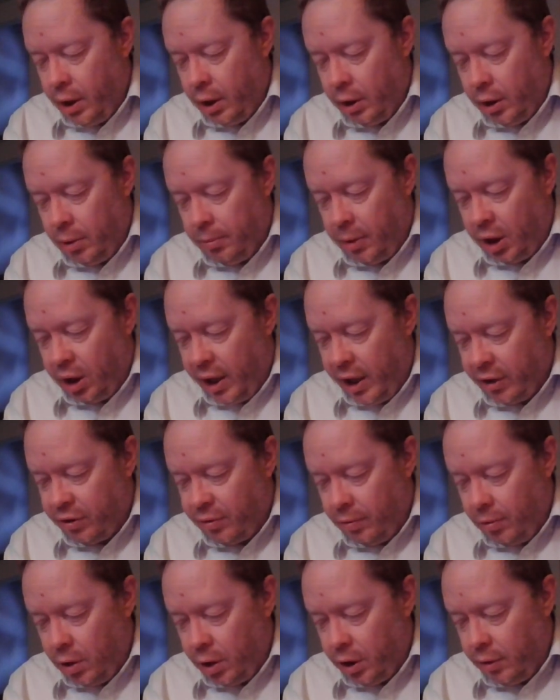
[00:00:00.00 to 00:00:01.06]
And then my
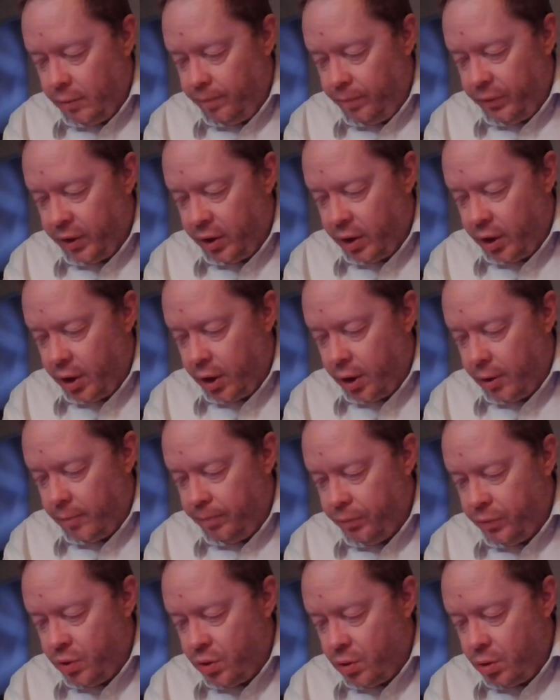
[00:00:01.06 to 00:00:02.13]
last one,
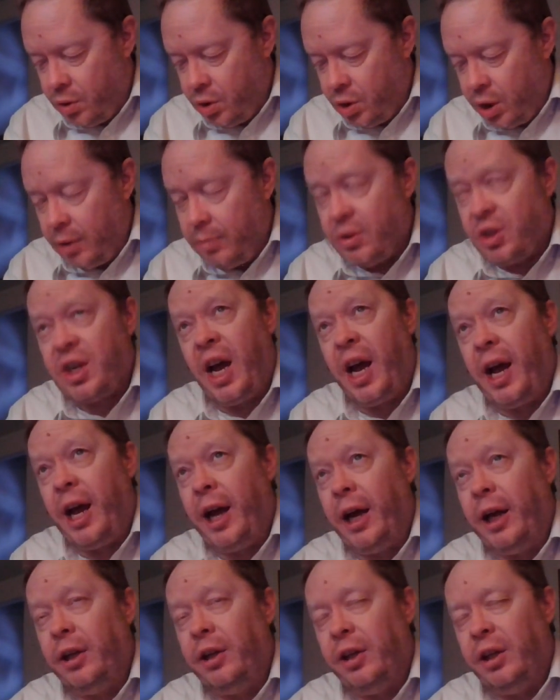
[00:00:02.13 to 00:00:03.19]
James
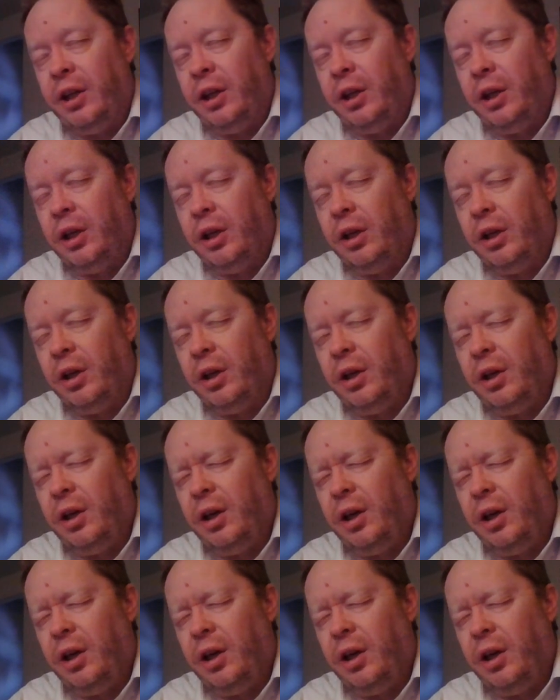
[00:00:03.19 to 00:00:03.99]
Caan in.